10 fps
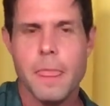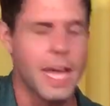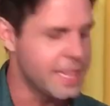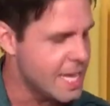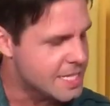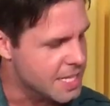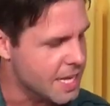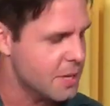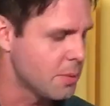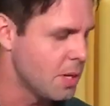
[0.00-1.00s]
And that's
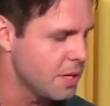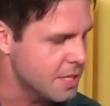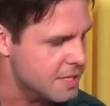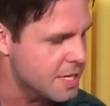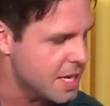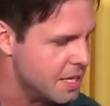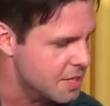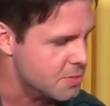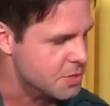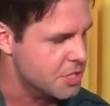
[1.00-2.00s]
like, well, it's neat
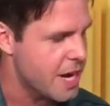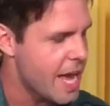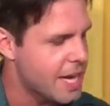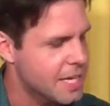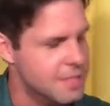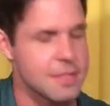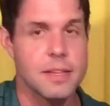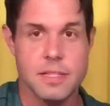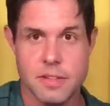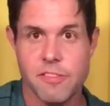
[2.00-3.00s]
because what you're adding is a,
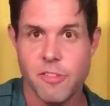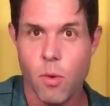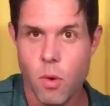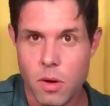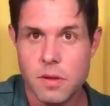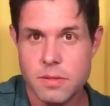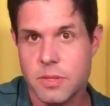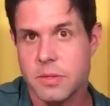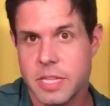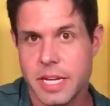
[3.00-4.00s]
is a four,
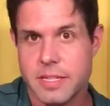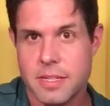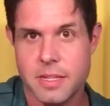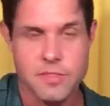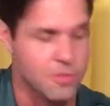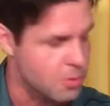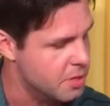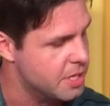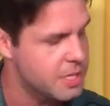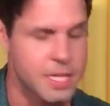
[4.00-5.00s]
so it's like a sus four
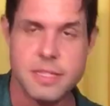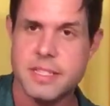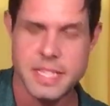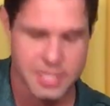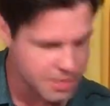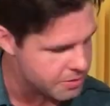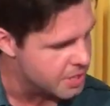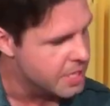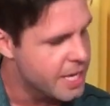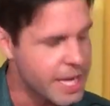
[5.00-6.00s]
there, that C note,
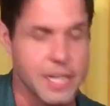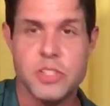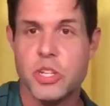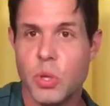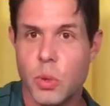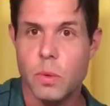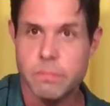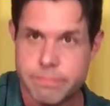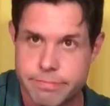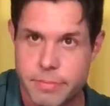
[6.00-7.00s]
and a two,
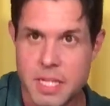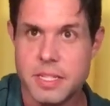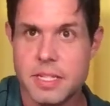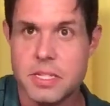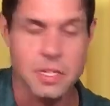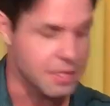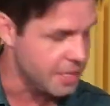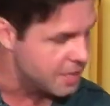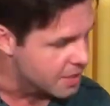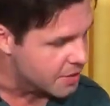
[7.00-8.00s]

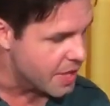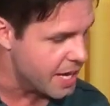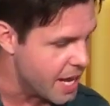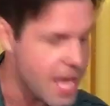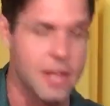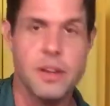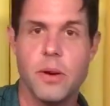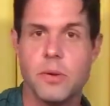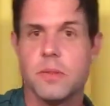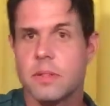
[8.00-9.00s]
additionally, that A
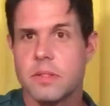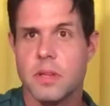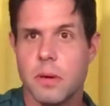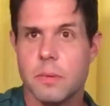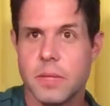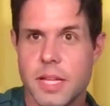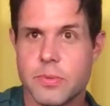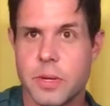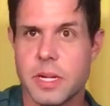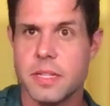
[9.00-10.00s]
note. So
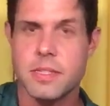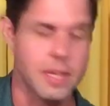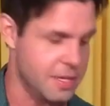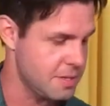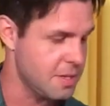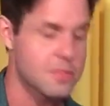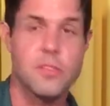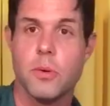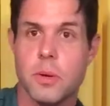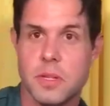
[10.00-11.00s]
that's weird, it's like a sus
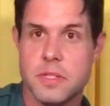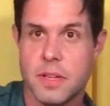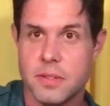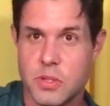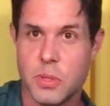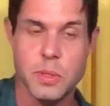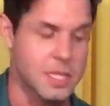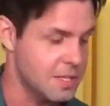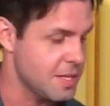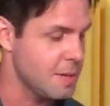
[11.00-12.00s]
four and a sus two at
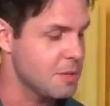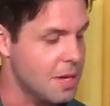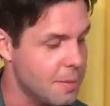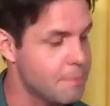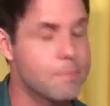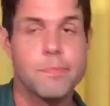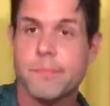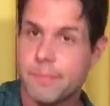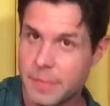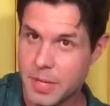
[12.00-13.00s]
the same time.
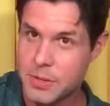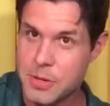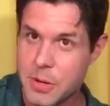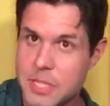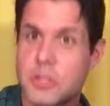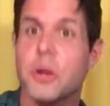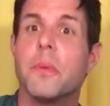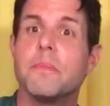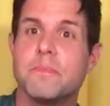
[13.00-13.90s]
Here's our intro.